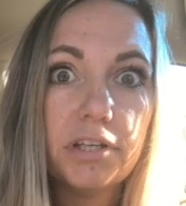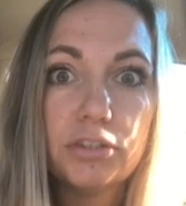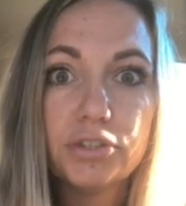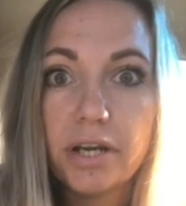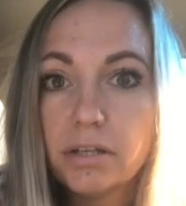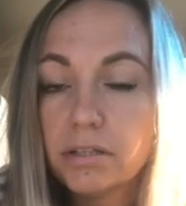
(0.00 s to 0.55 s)
like
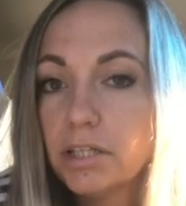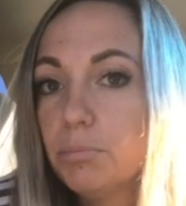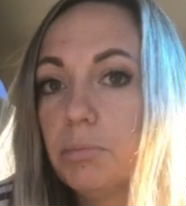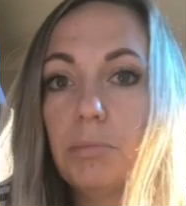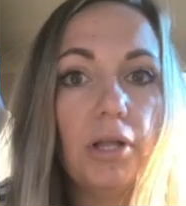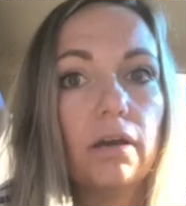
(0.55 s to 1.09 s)
try to keep
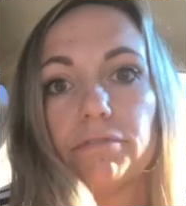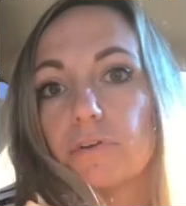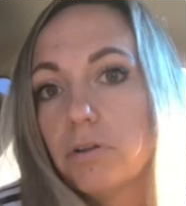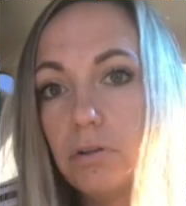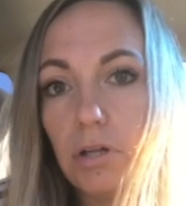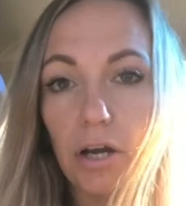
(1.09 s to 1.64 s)
him alive for a
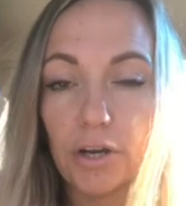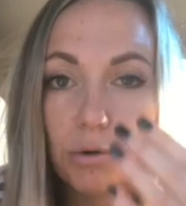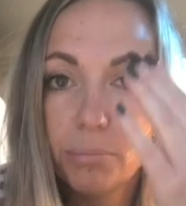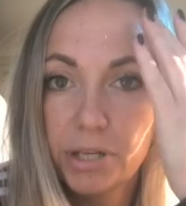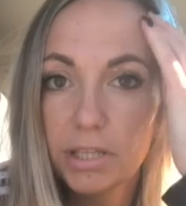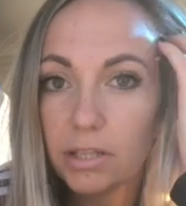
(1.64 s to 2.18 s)
little longer.
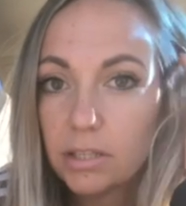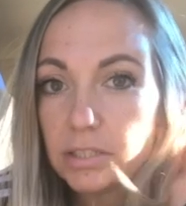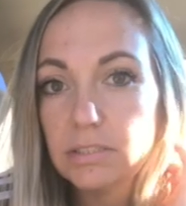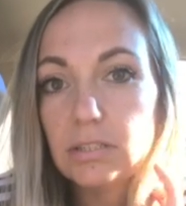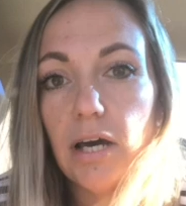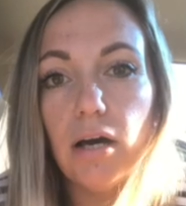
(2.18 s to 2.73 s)
But then
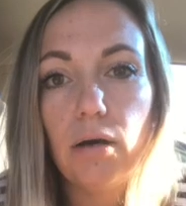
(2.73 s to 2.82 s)
this